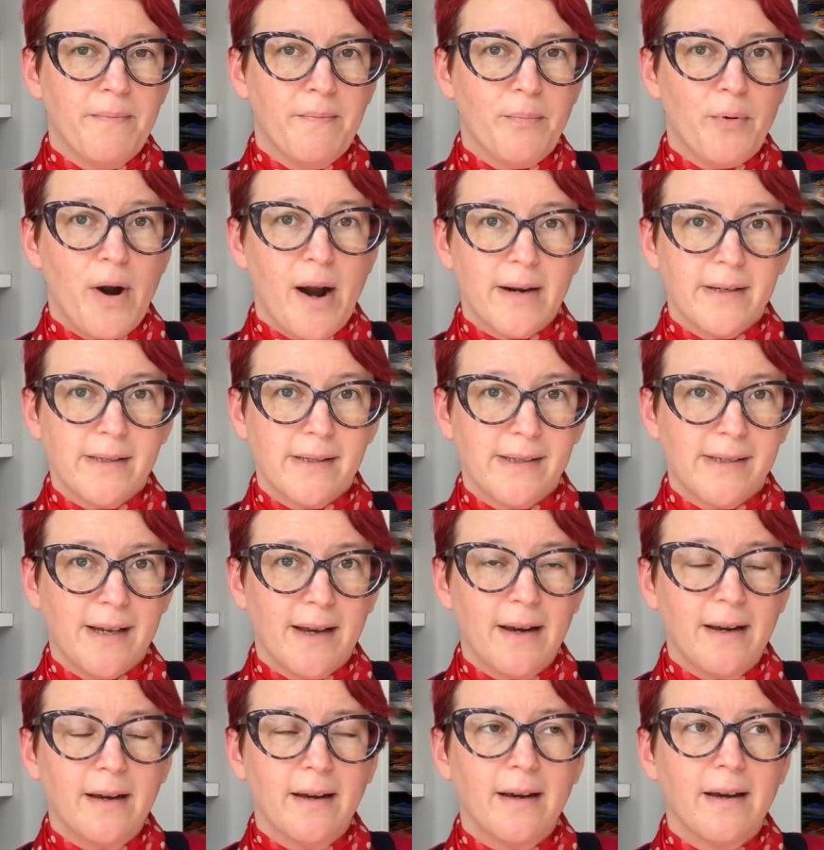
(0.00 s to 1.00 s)

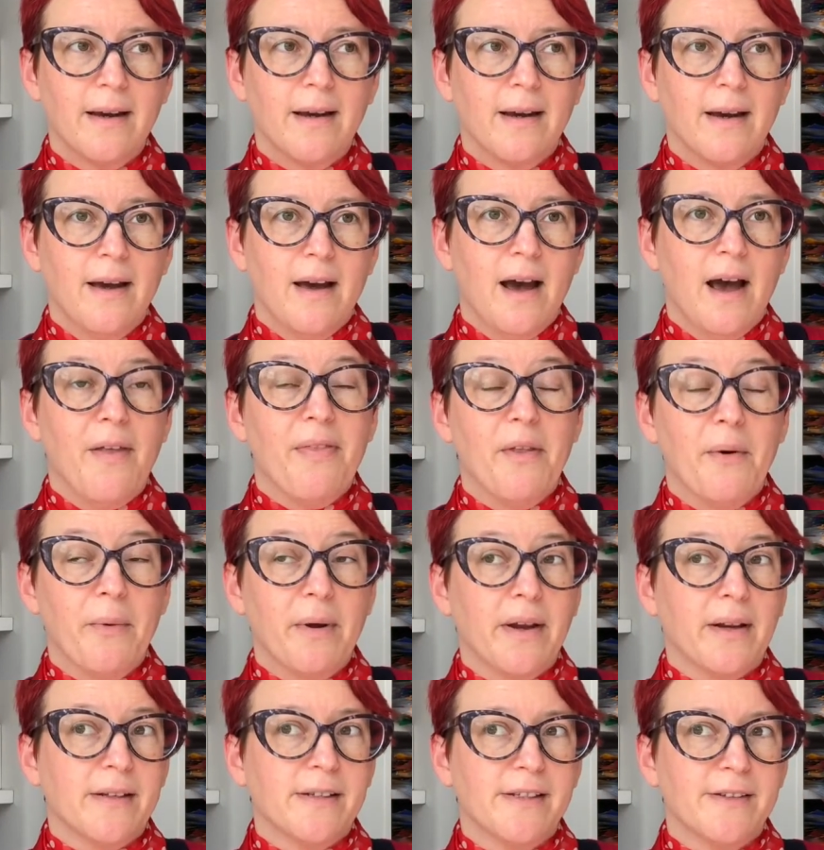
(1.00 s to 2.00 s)
practicing and that we can